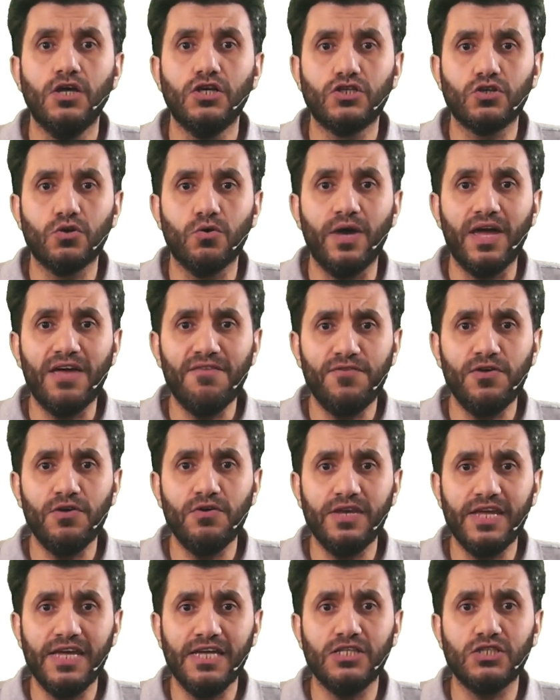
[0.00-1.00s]
So if
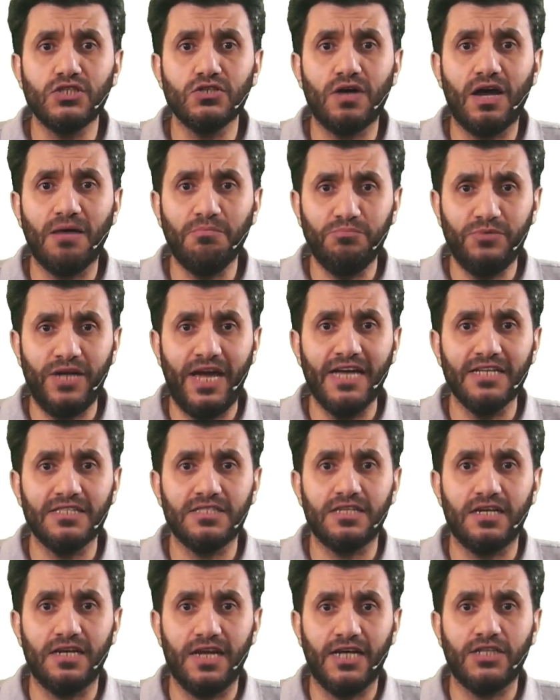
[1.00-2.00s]
you need to
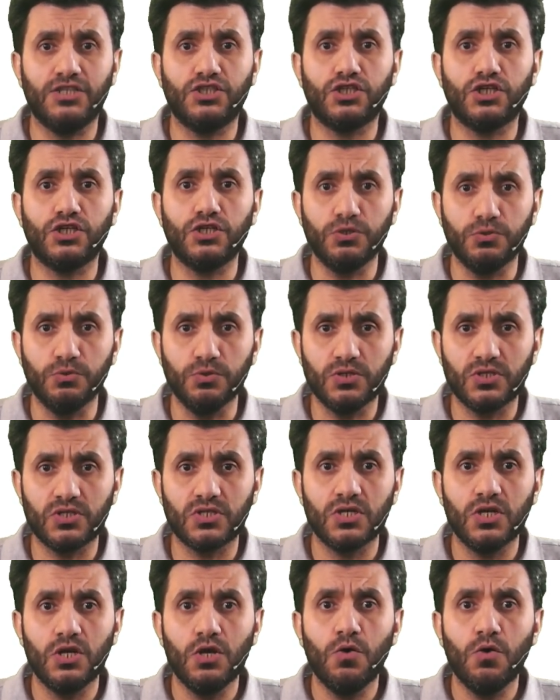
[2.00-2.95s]
update the lecture notes